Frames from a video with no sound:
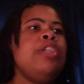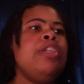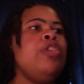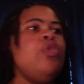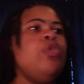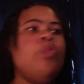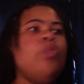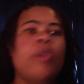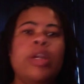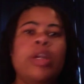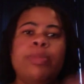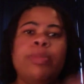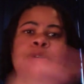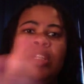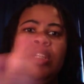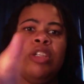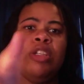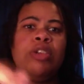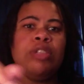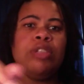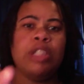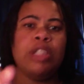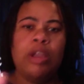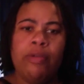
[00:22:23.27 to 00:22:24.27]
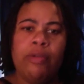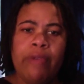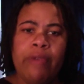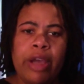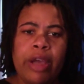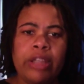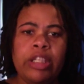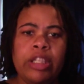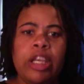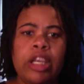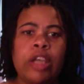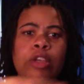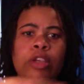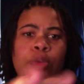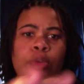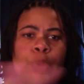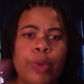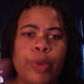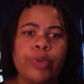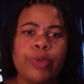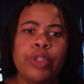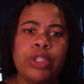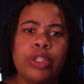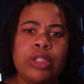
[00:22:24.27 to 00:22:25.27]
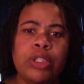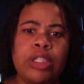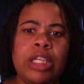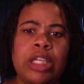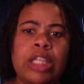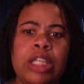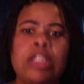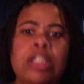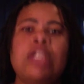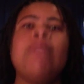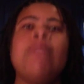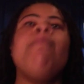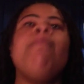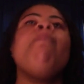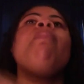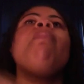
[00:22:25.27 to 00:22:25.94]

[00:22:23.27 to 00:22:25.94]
You want to put yourself out there. You want this attention.